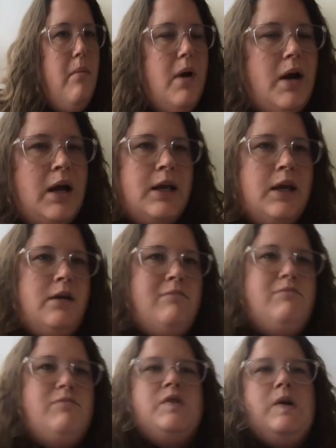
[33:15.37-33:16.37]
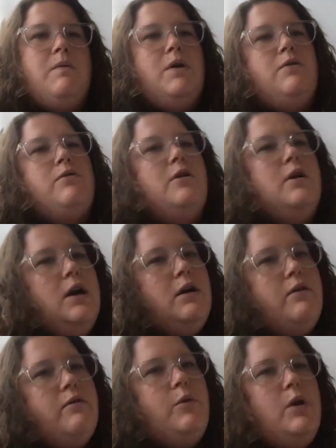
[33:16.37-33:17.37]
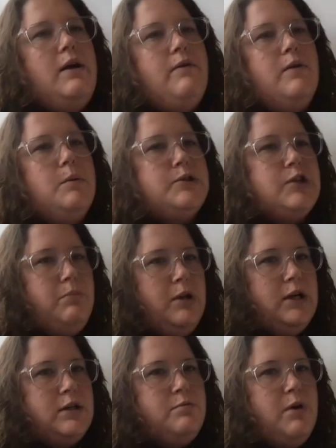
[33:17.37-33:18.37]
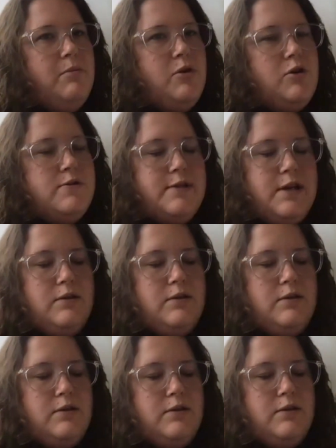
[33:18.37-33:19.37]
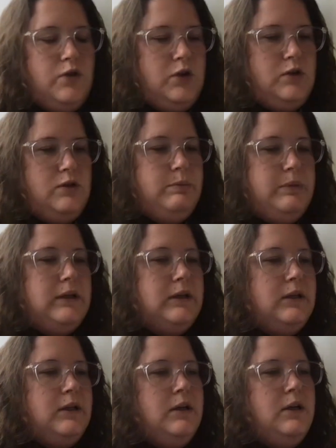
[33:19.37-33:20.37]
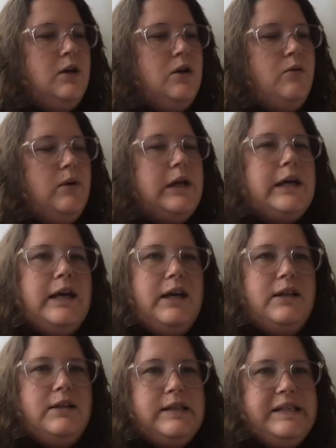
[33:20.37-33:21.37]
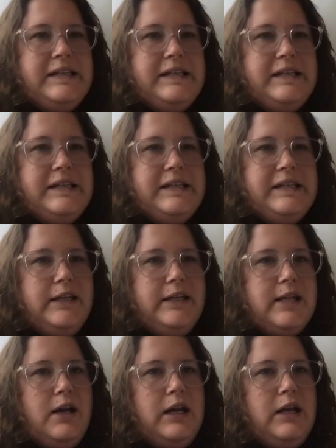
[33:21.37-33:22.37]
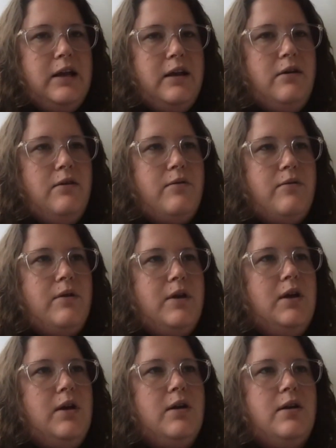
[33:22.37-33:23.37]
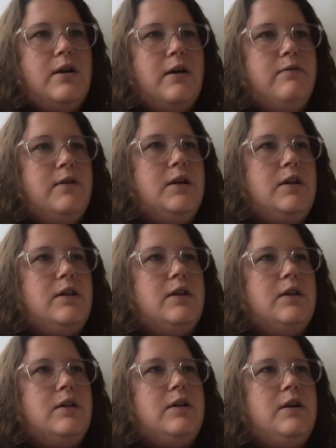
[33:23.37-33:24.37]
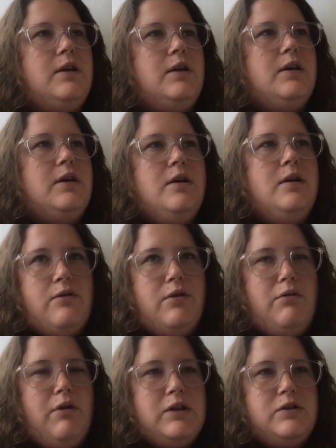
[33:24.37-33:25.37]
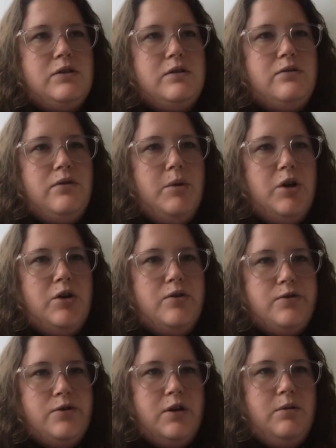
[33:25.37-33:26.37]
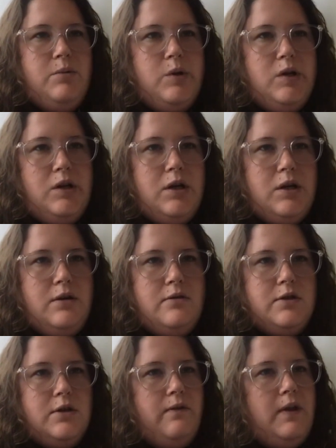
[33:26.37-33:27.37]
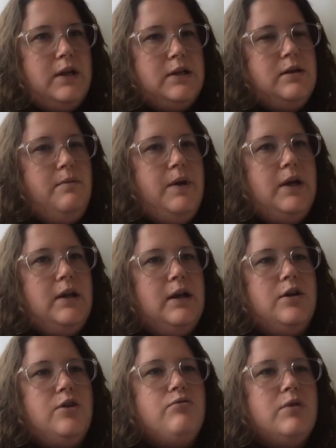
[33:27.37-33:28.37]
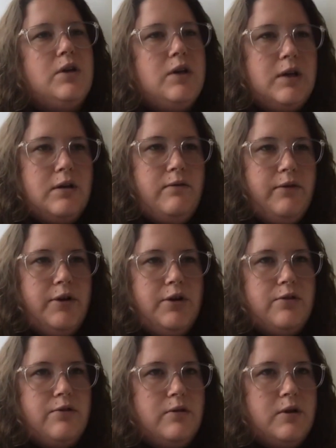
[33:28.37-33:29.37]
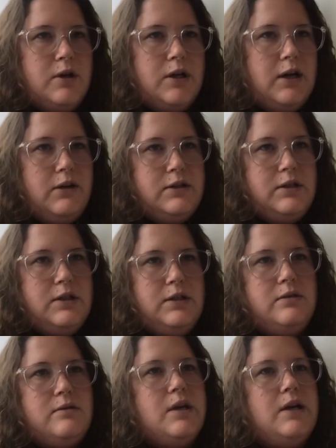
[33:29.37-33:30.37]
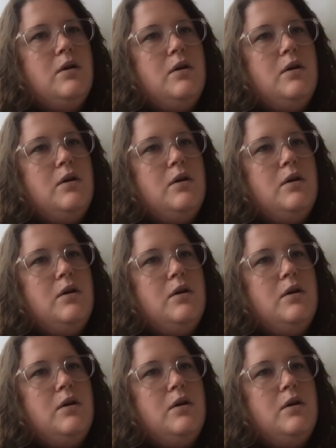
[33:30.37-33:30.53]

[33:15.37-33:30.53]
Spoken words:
I can't say whether or not we'll have a multiplex primer design service, but what I can say is that we definitely take requests from our user community. So if that's something that you would need for your analysis,